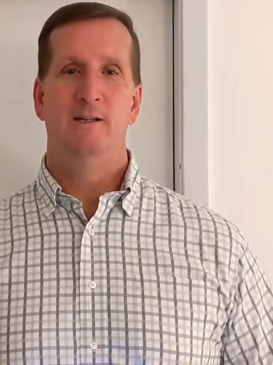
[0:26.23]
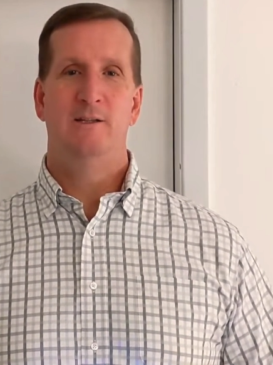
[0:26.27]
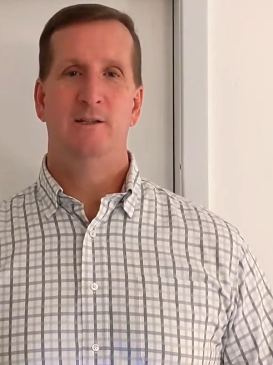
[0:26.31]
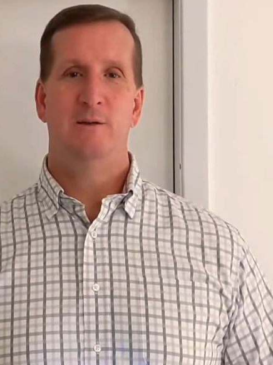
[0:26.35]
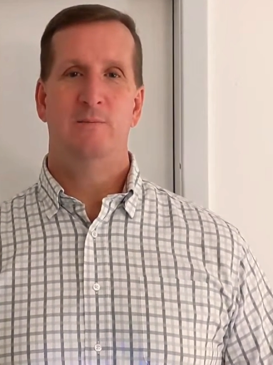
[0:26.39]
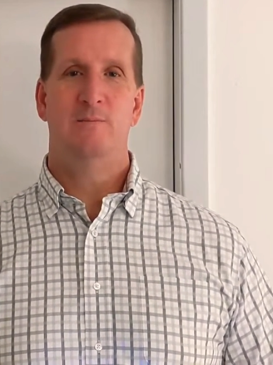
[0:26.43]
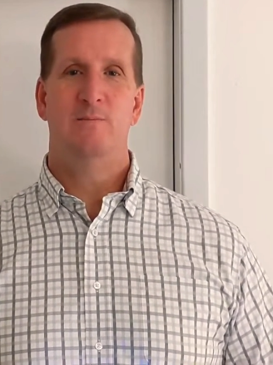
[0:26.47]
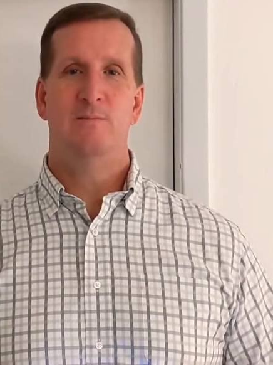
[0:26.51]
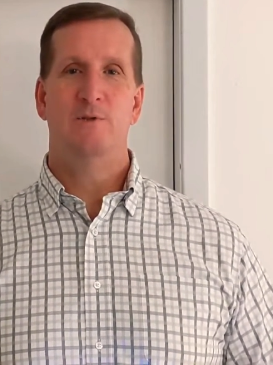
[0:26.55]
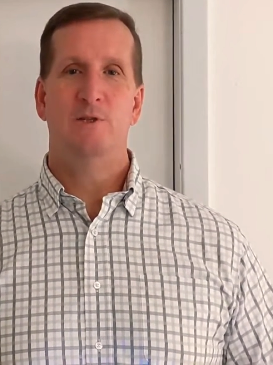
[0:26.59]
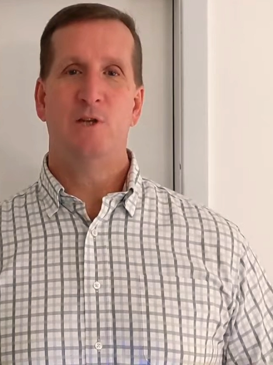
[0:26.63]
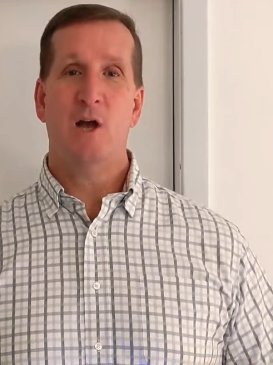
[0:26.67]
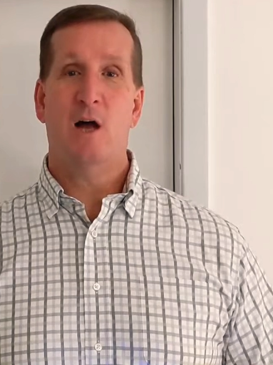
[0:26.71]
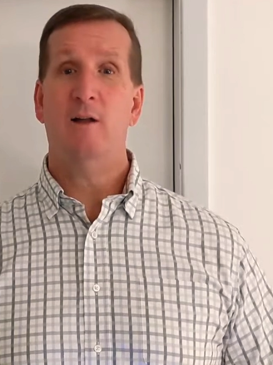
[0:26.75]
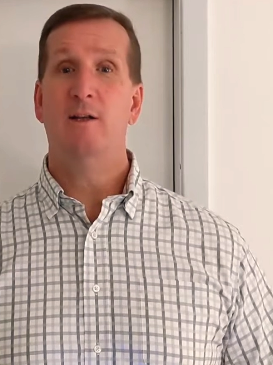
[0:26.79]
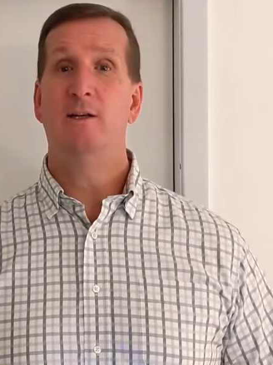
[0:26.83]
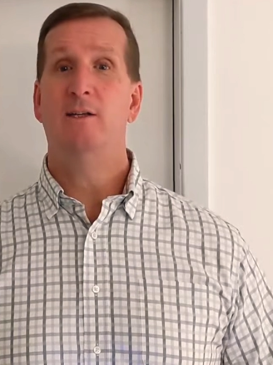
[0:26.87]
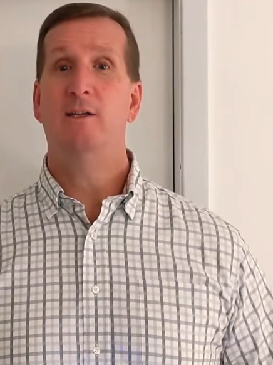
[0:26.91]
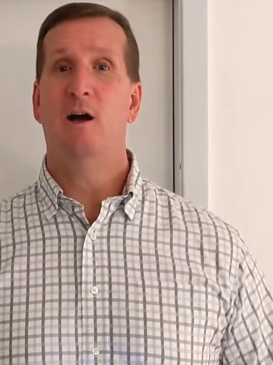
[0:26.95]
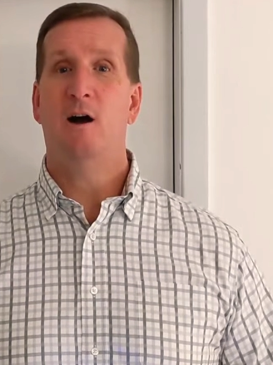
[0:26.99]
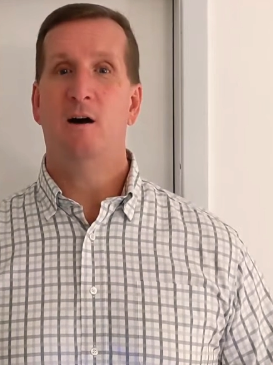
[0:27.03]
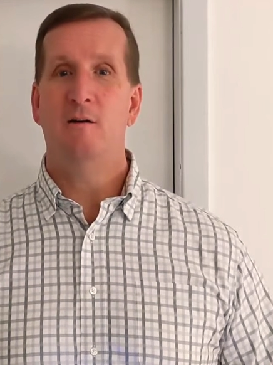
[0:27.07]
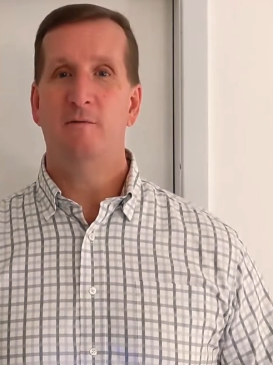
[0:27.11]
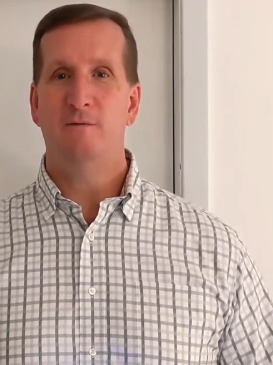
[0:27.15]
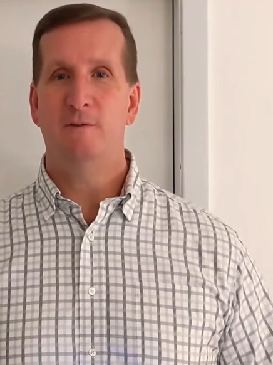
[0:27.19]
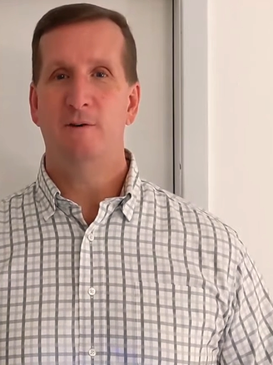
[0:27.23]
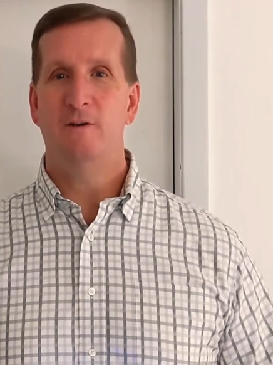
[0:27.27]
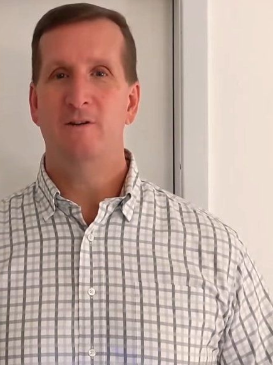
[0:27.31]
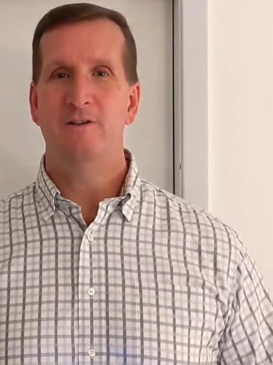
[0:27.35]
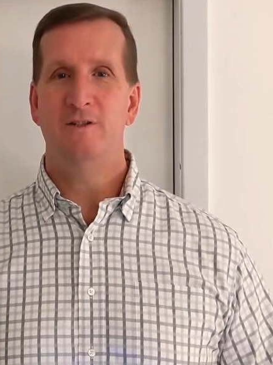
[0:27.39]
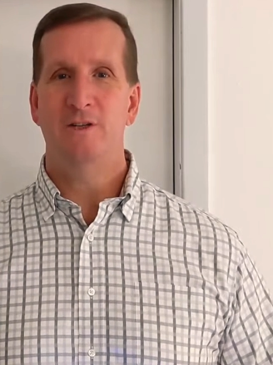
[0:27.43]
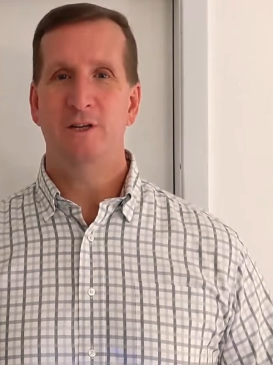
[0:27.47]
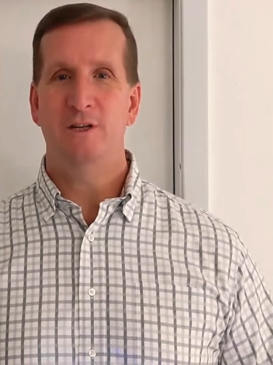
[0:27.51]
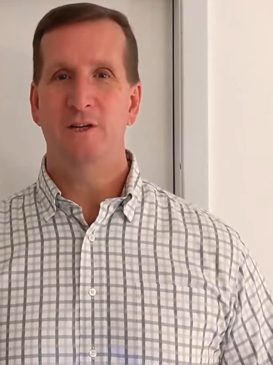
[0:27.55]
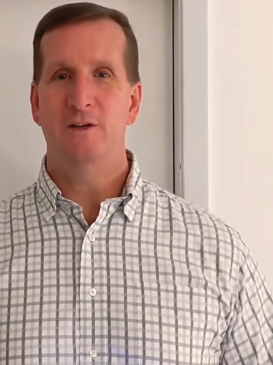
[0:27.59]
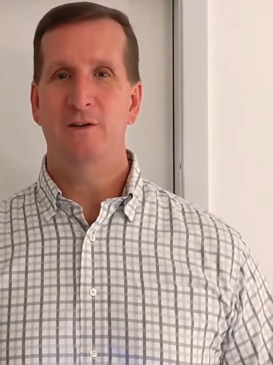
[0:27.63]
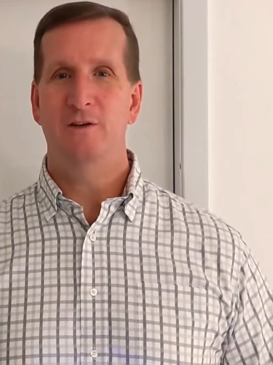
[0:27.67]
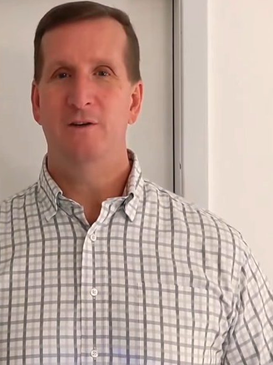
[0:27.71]
some solid comfort
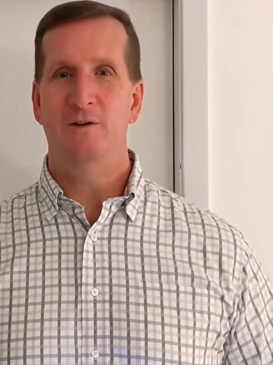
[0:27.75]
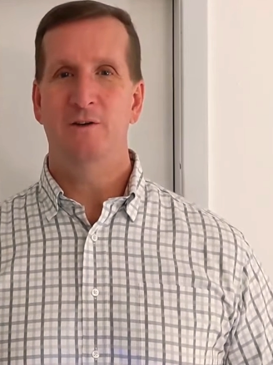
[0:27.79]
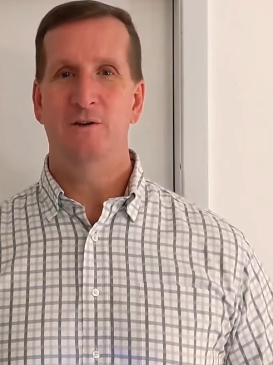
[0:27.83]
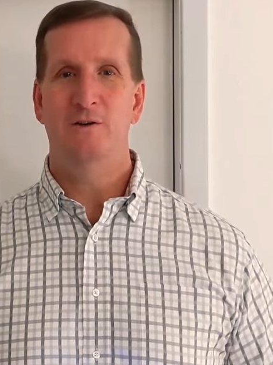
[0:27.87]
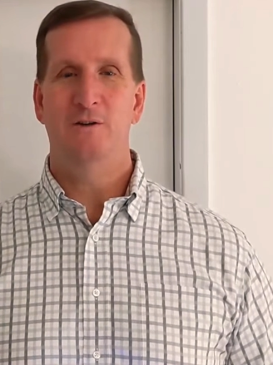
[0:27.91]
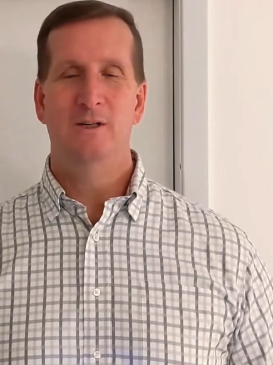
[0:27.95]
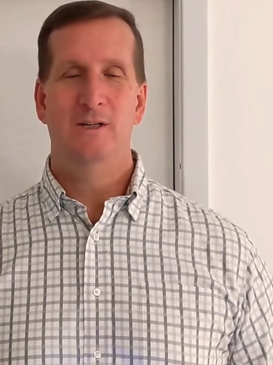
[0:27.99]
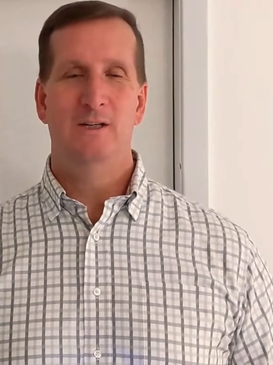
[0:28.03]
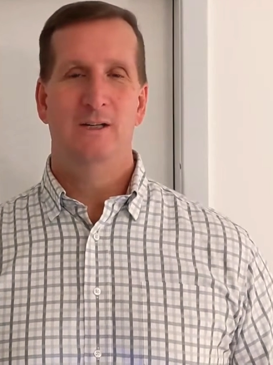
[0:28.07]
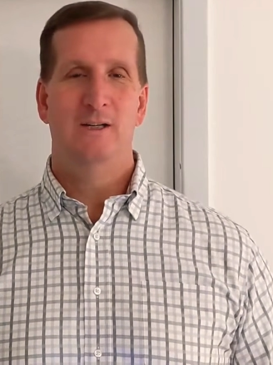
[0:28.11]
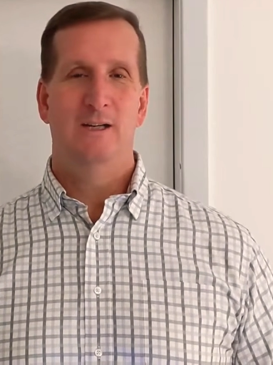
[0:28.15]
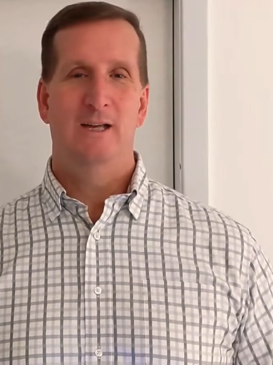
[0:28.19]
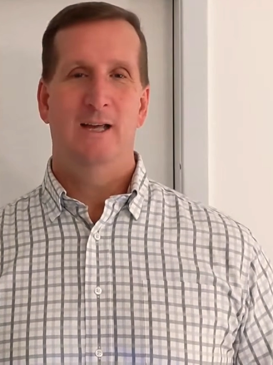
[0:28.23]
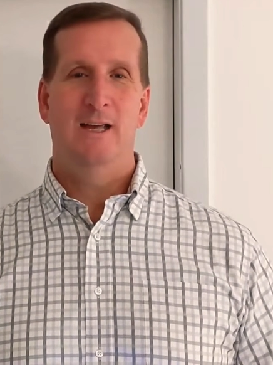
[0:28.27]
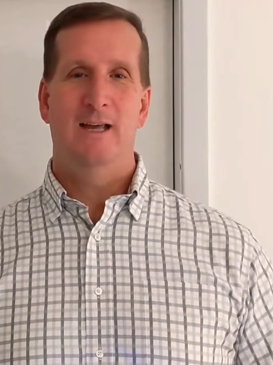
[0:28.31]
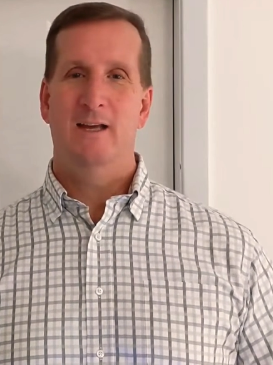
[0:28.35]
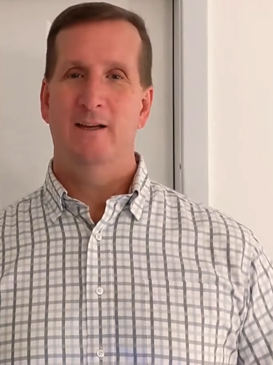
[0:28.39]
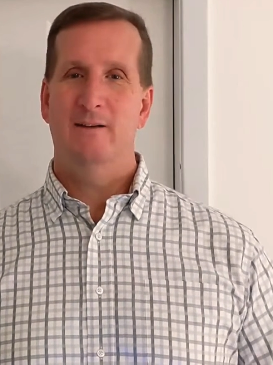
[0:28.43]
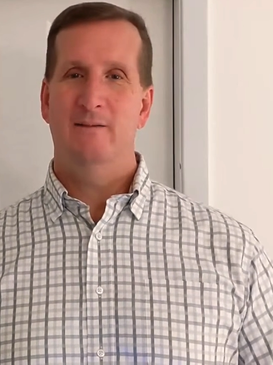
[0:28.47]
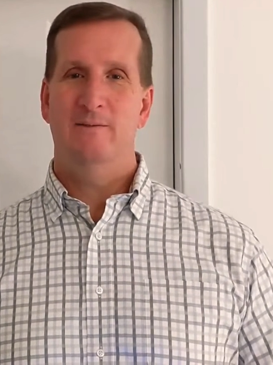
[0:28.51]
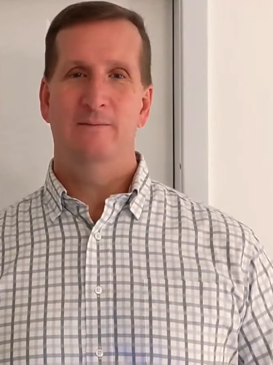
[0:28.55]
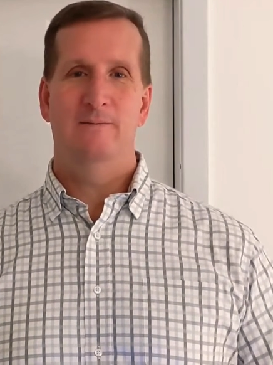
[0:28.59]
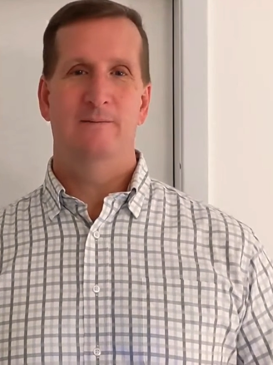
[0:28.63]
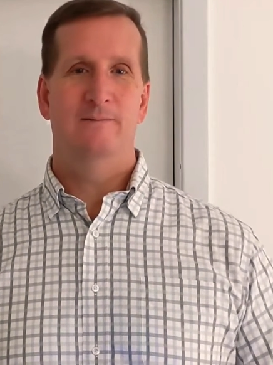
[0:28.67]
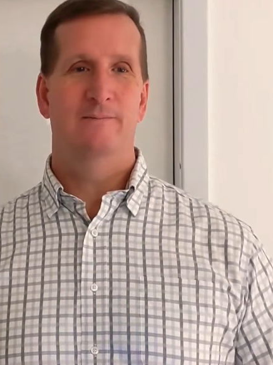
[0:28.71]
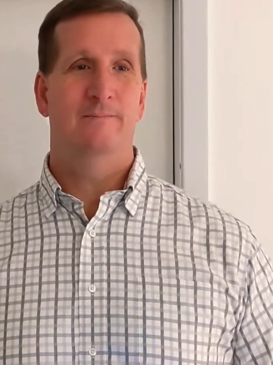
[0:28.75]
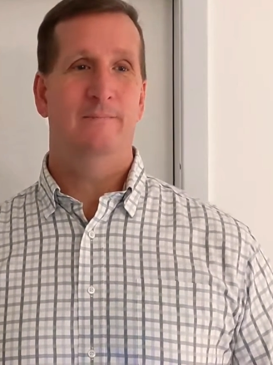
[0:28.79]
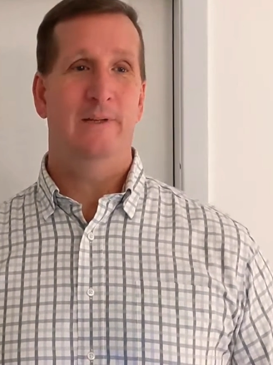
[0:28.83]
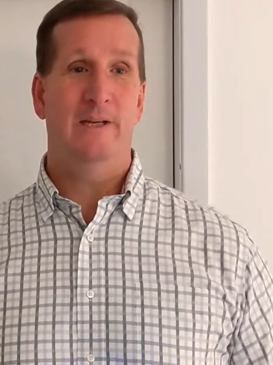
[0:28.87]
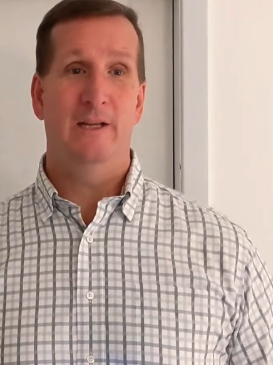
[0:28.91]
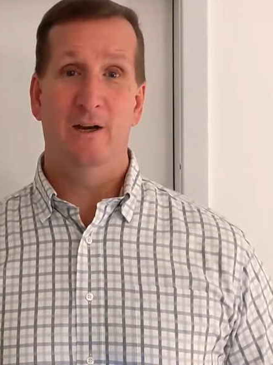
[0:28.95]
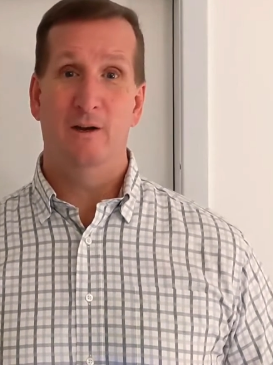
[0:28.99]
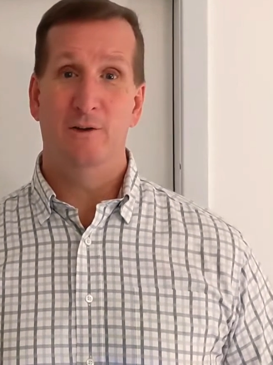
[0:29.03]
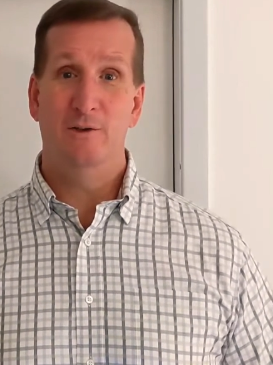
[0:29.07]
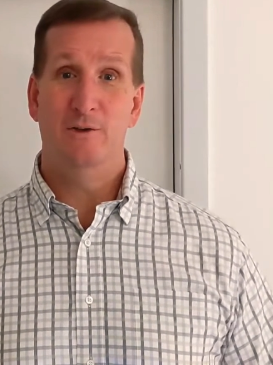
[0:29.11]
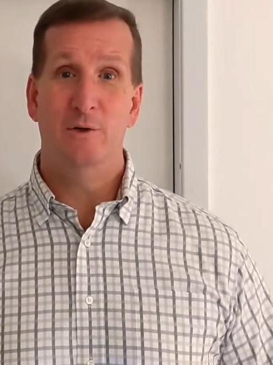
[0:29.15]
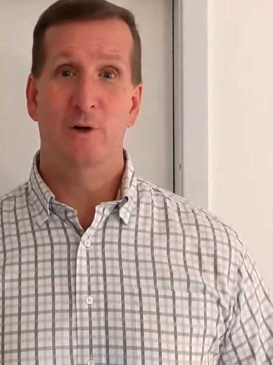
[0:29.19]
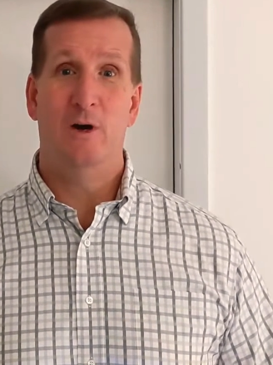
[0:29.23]
to you and
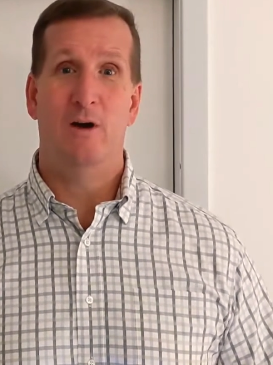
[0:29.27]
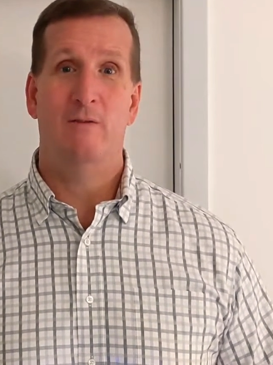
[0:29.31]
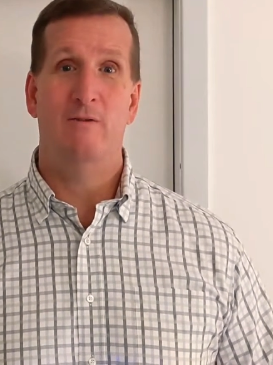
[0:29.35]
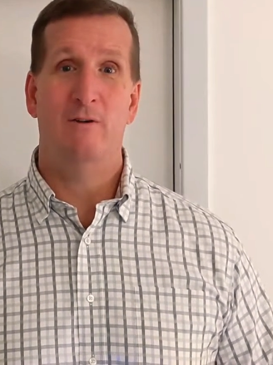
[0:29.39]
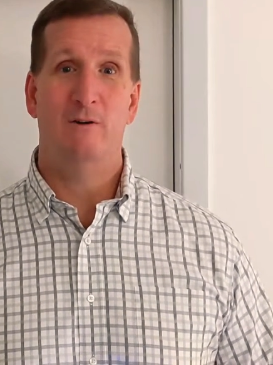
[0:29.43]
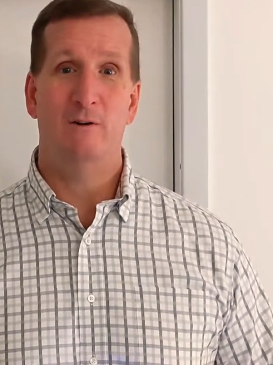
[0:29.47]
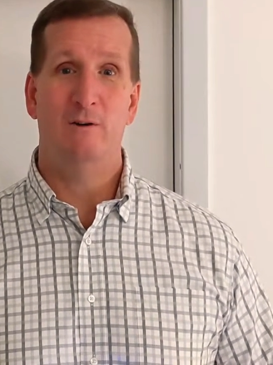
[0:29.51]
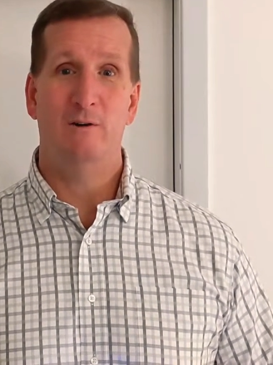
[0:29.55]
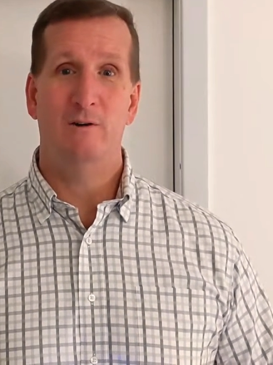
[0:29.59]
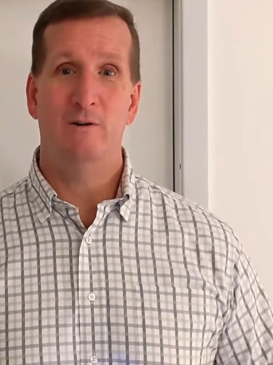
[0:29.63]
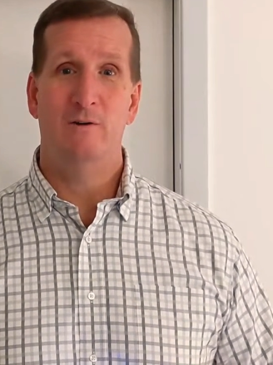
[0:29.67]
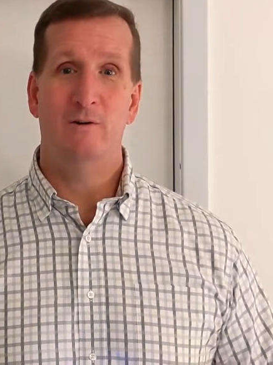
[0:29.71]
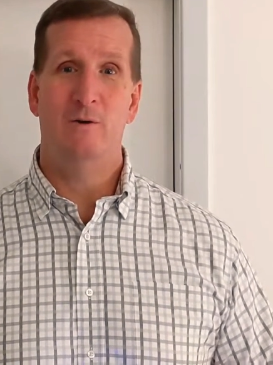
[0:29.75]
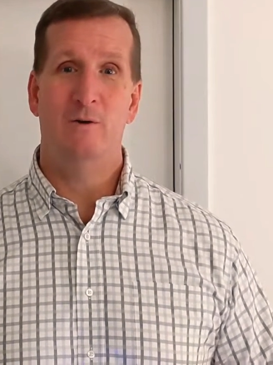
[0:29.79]
you know to whoever